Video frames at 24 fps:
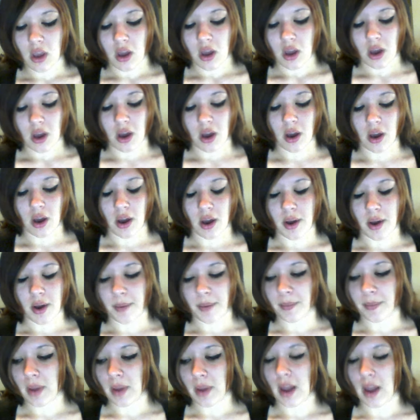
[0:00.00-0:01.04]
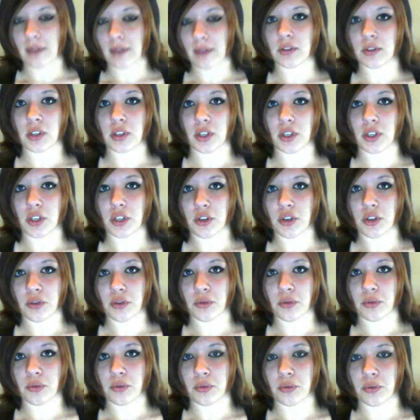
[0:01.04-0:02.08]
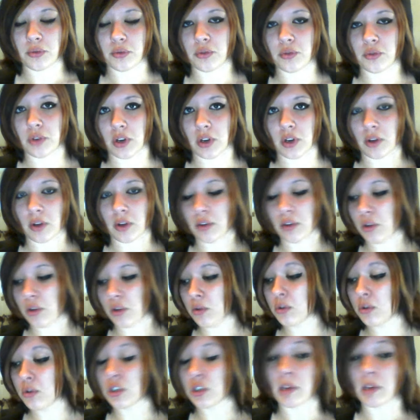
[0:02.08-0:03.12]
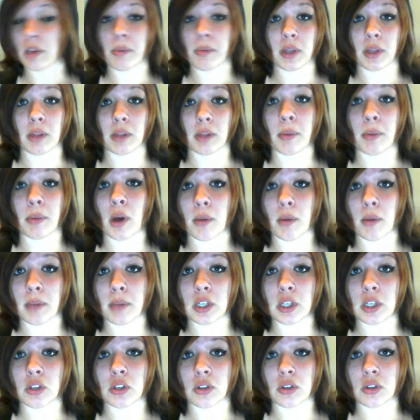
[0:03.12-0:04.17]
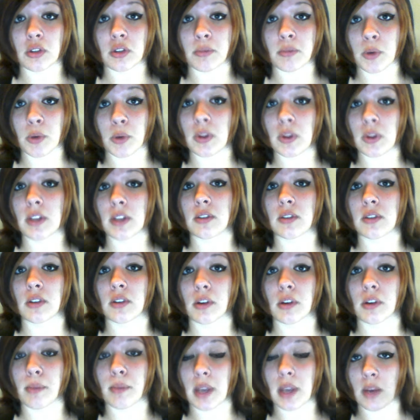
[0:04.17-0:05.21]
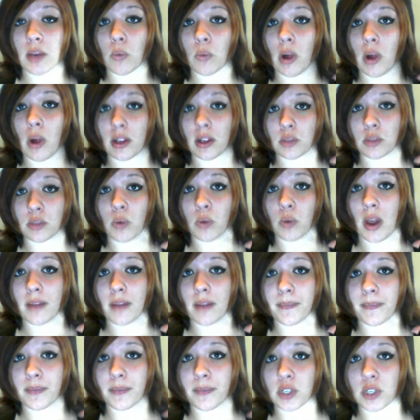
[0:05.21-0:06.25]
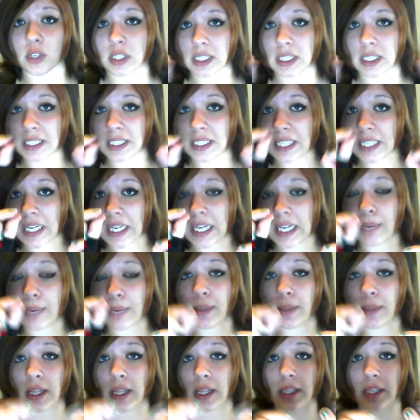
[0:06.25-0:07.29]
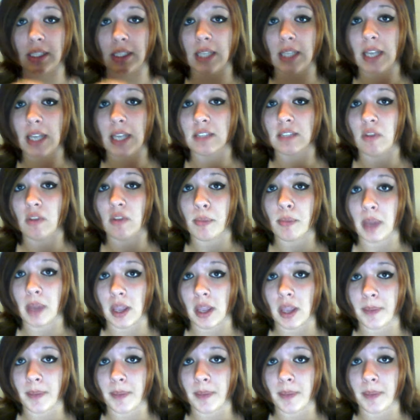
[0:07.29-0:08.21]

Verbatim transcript: After you know, you usually put the Paul Mitchell smoothing serum in while it's wet, just a tiny bit, like the size of a pea.